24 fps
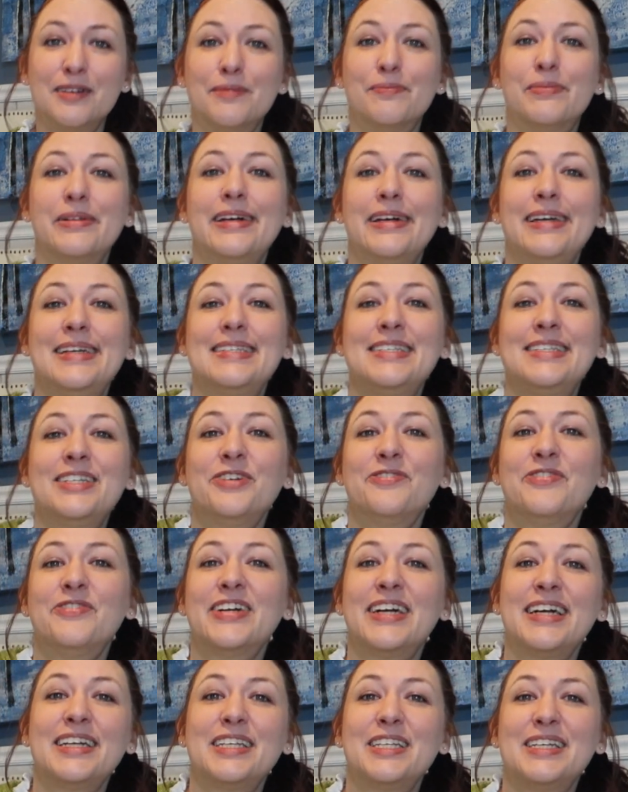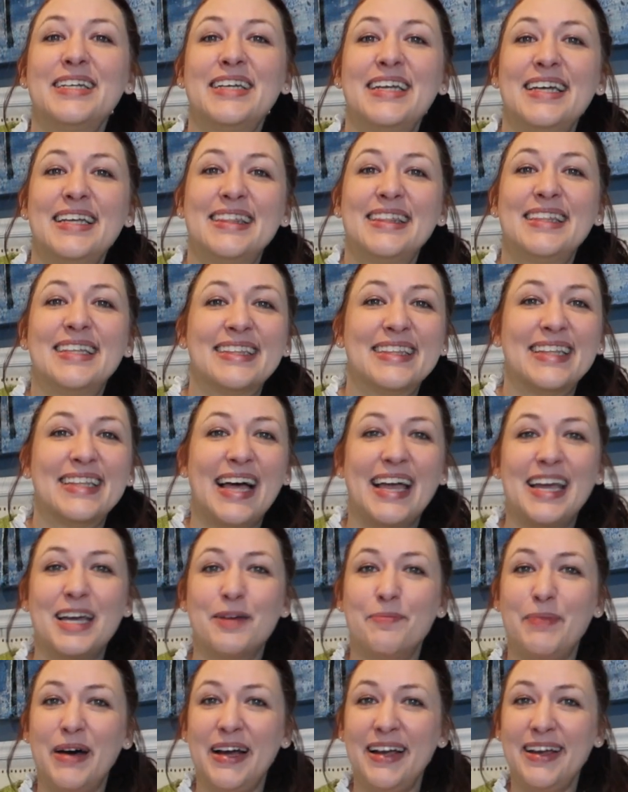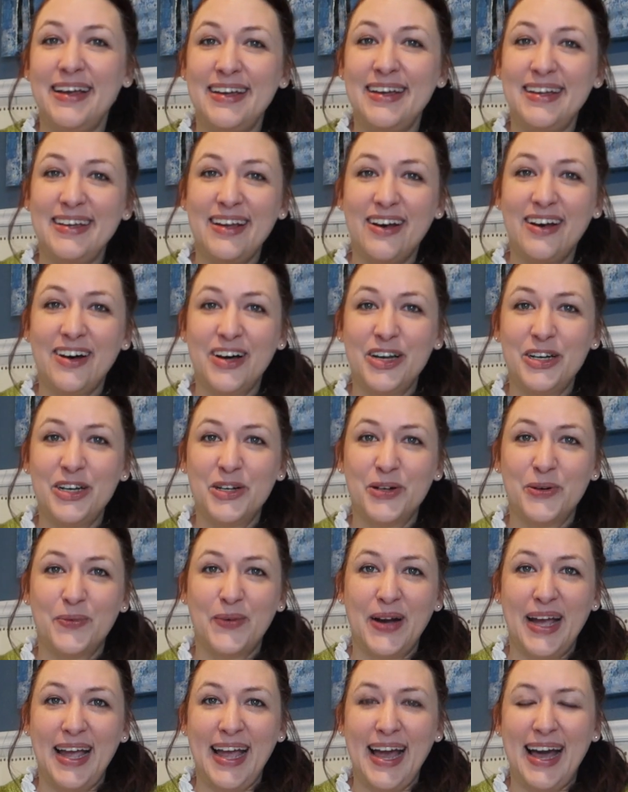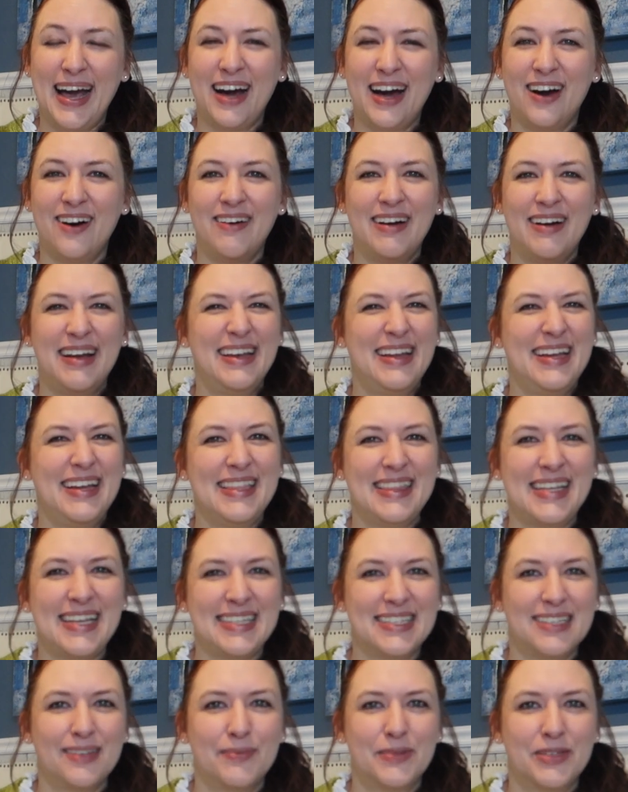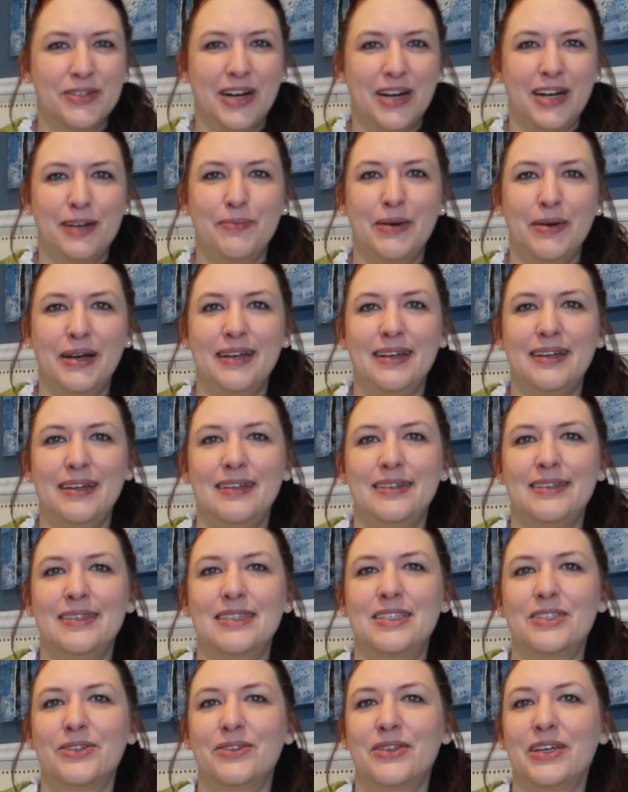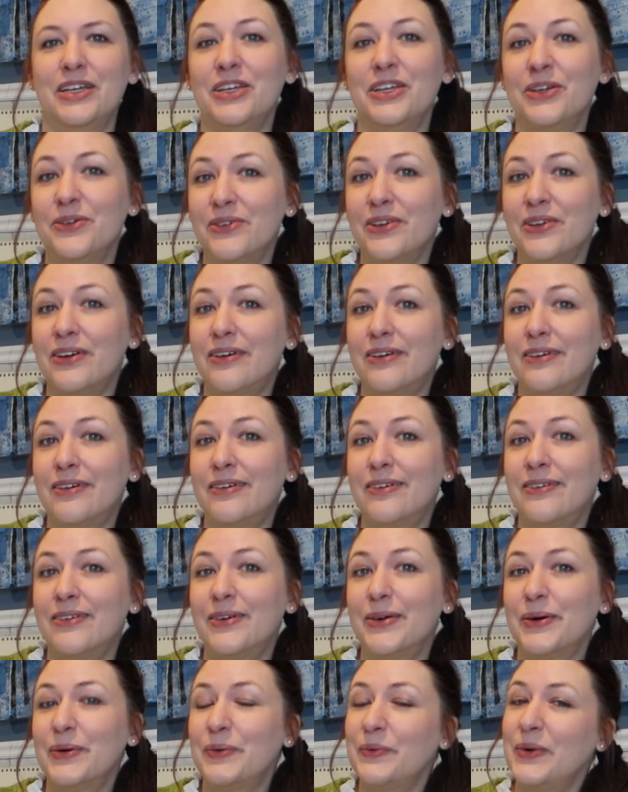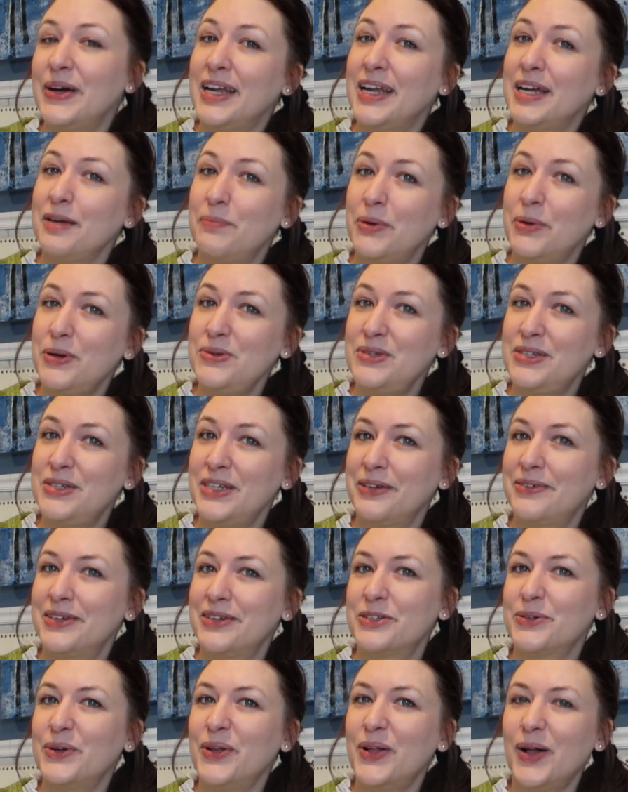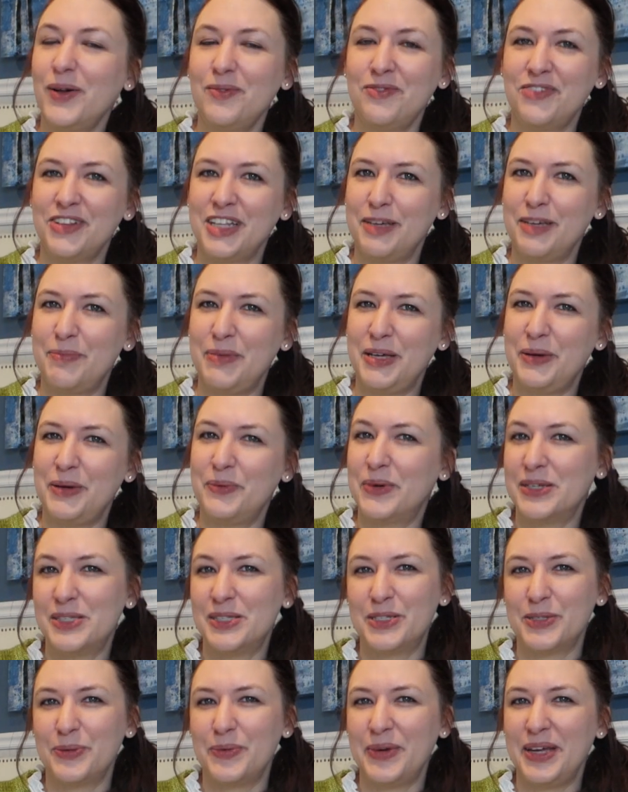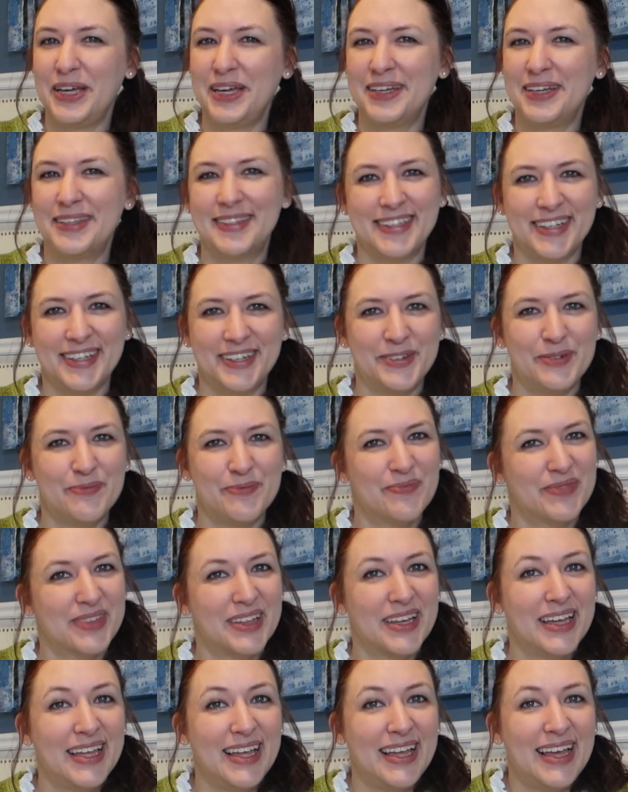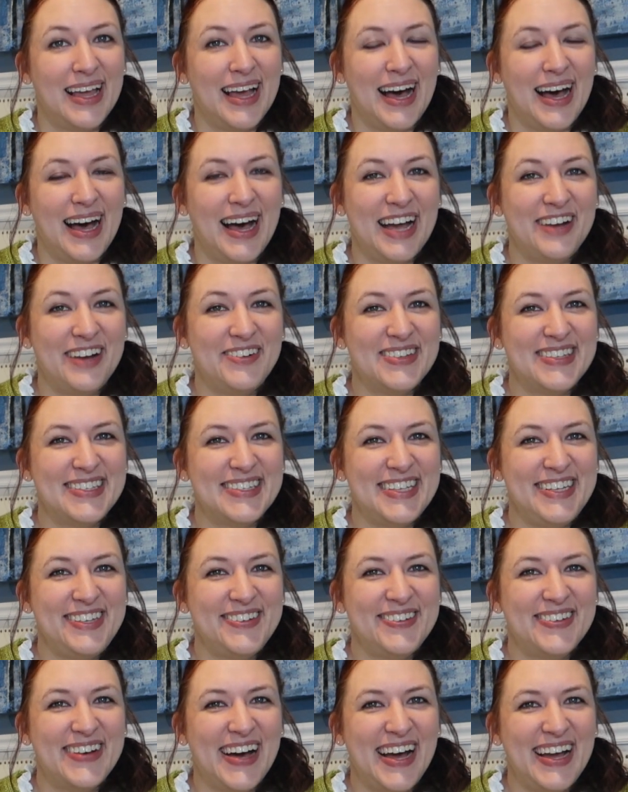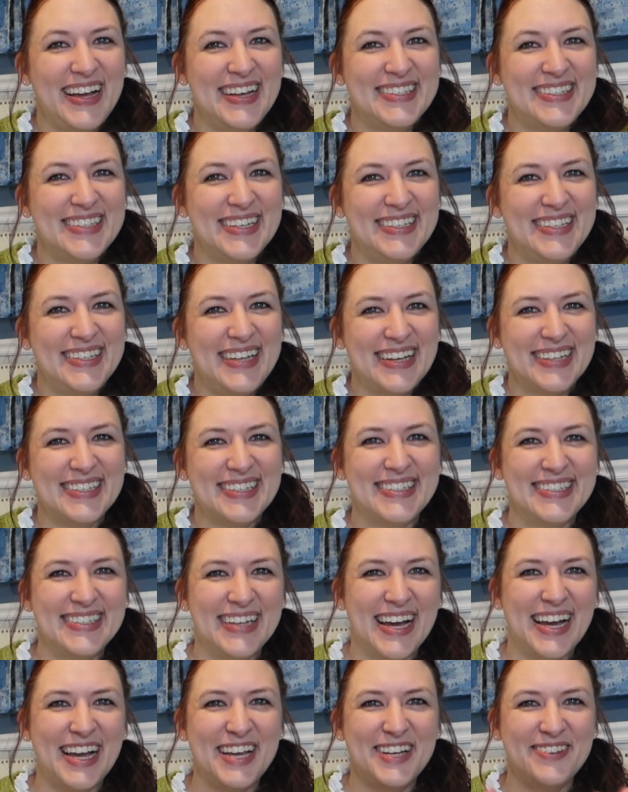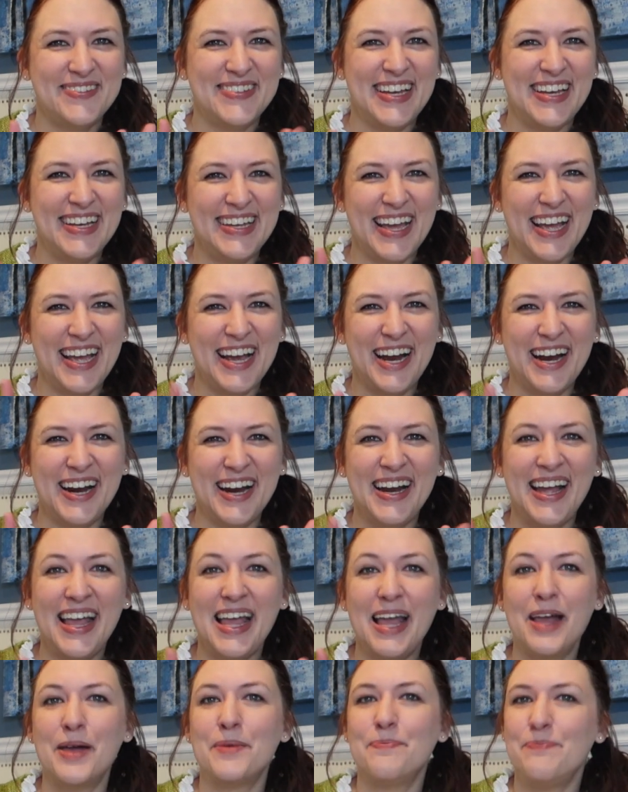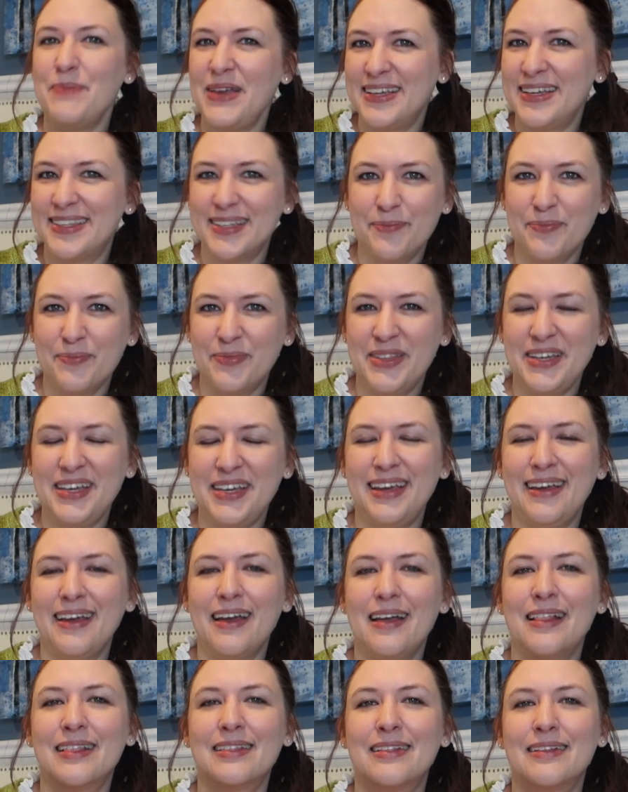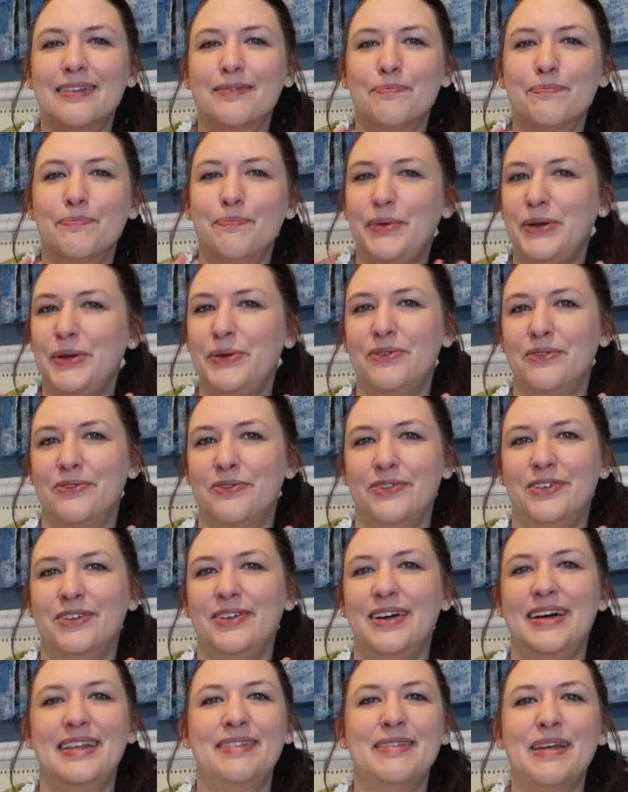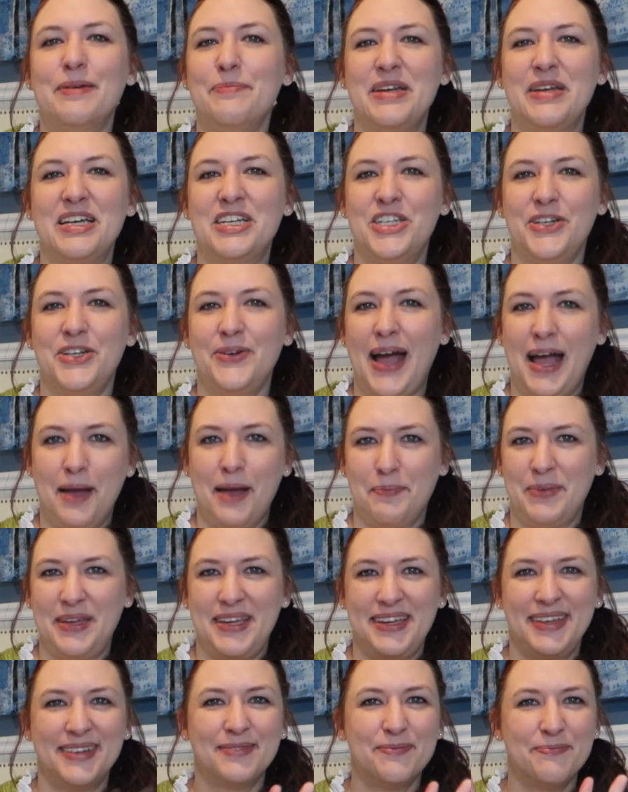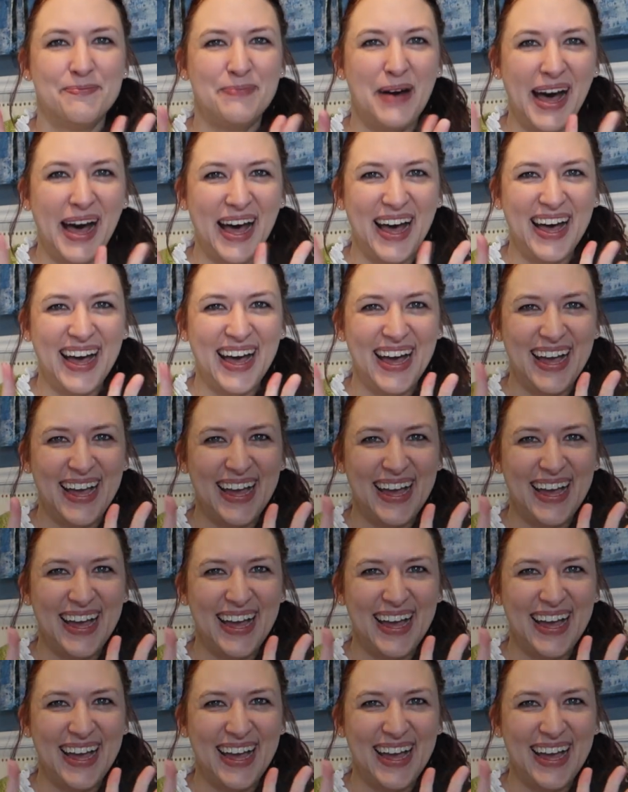please don't forget to hit the like button on your way out and hit that subscribe button so that you know when I'm posting, which will hopefully be once a week. So I will see you guys next time. Take care. Make something beautiful and that makes you happy. Bye.